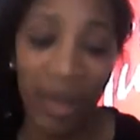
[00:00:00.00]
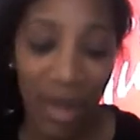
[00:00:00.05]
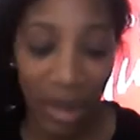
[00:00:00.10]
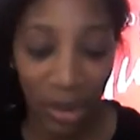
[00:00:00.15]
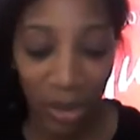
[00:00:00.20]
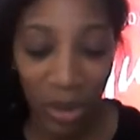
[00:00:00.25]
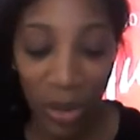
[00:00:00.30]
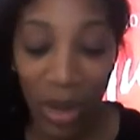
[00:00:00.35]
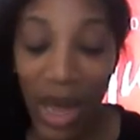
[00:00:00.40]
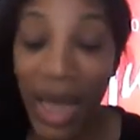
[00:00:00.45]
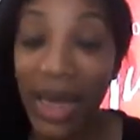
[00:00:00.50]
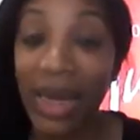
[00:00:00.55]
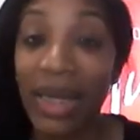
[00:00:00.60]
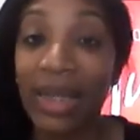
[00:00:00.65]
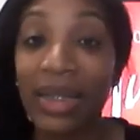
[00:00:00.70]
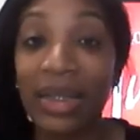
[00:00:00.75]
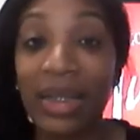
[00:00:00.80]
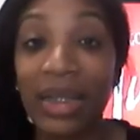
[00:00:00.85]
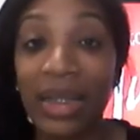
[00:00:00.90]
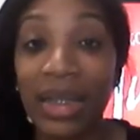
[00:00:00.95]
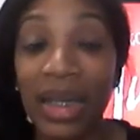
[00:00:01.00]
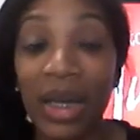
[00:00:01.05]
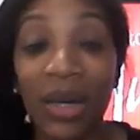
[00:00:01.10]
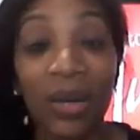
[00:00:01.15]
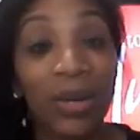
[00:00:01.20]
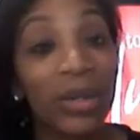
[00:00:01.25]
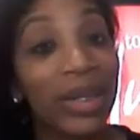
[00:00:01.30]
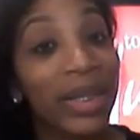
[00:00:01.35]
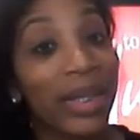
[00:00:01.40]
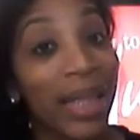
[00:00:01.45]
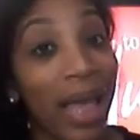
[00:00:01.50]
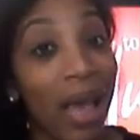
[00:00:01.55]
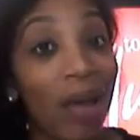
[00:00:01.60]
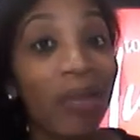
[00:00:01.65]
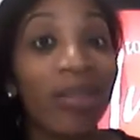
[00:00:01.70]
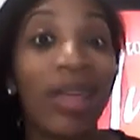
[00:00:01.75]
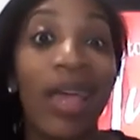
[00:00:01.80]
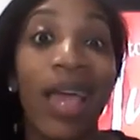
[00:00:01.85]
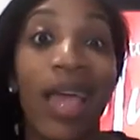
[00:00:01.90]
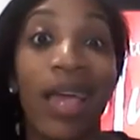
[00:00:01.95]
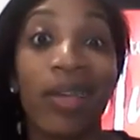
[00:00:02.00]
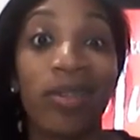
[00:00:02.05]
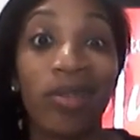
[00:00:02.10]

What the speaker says: I don't know how that's going to go now that